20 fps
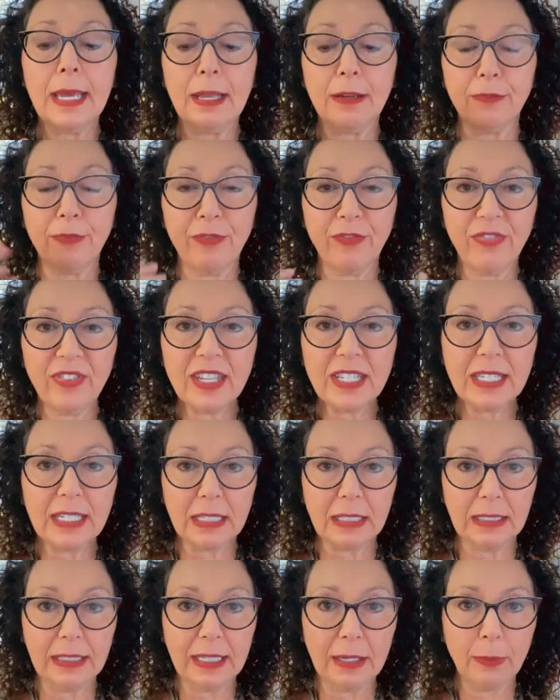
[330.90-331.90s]
And
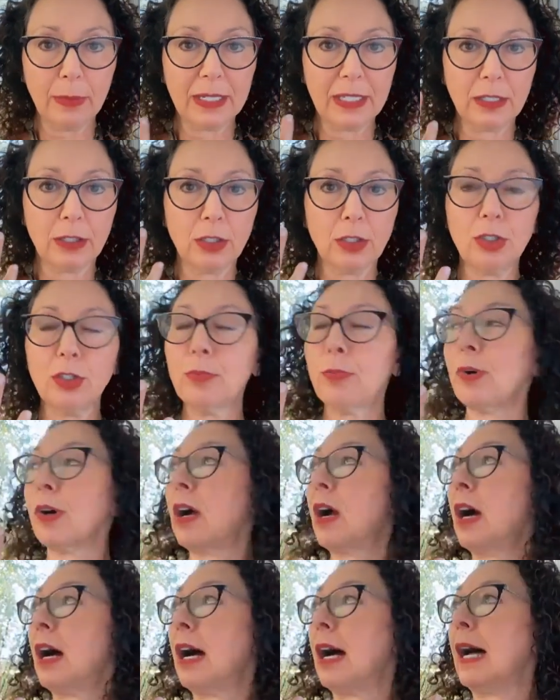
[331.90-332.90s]
physically, when it's super
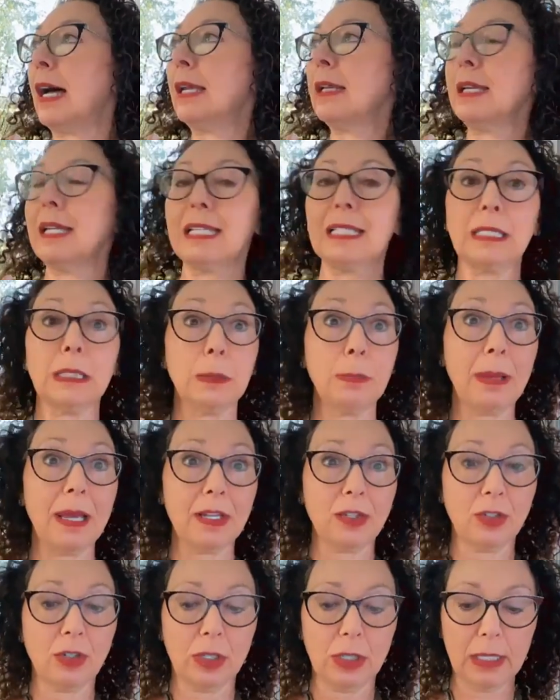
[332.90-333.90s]
hot,
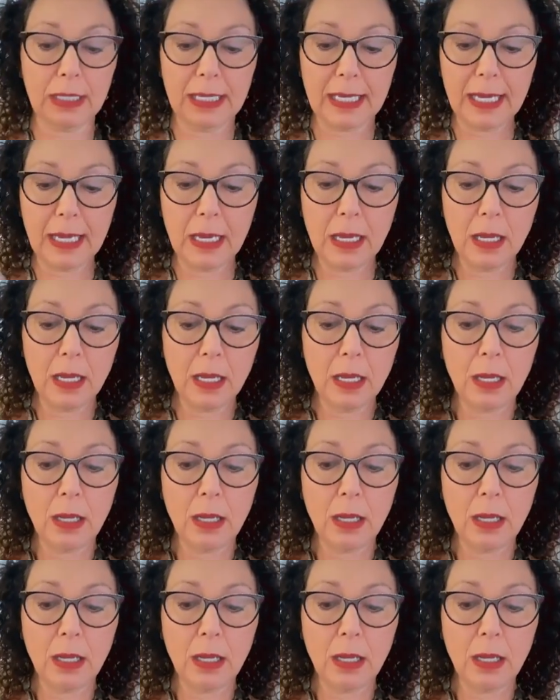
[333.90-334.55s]
especially,